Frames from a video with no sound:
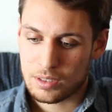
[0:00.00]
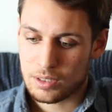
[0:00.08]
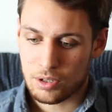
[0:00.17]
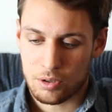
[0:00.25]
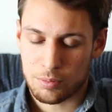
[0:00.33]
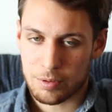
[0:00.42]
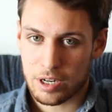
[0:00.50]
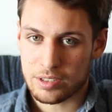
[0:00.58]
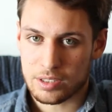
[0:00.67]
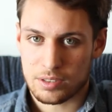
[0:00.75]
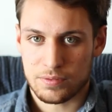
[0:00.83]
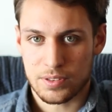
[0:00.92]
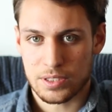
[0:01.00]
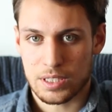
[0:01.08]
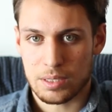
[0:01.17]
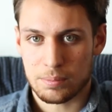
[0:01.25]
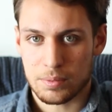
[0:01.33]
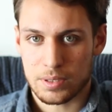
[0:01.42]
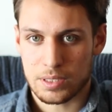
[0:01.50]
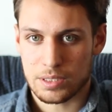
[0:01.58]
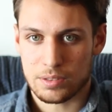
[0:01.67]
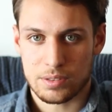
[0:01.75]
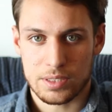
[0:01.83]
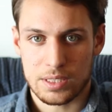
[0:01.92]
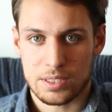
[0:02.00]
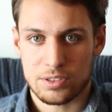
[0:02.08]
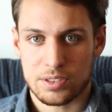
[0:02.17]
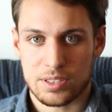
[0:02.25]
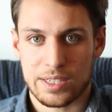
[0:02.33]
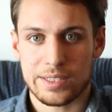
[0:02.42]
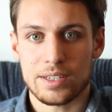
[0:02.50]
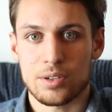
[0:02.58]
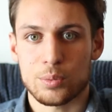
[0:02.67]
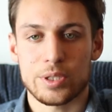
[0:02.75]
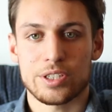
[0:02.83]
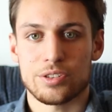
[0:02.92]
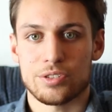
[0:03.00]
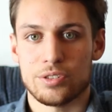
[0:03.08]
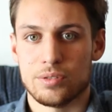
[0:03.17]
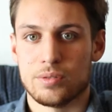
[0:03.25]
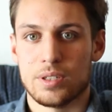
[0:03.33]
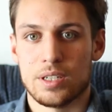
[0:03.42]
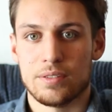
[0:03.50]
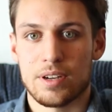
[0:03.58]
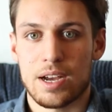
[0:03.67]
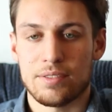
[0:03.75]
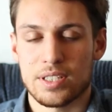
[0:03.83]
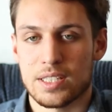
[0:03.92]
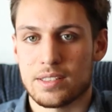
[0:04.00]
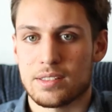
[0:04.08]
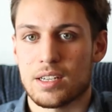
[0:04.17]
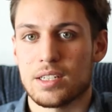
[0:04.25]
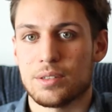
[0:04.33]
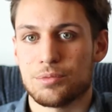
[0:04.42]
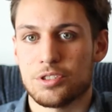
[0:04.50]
The whole project filled up literally in just like a week or two of having the sign up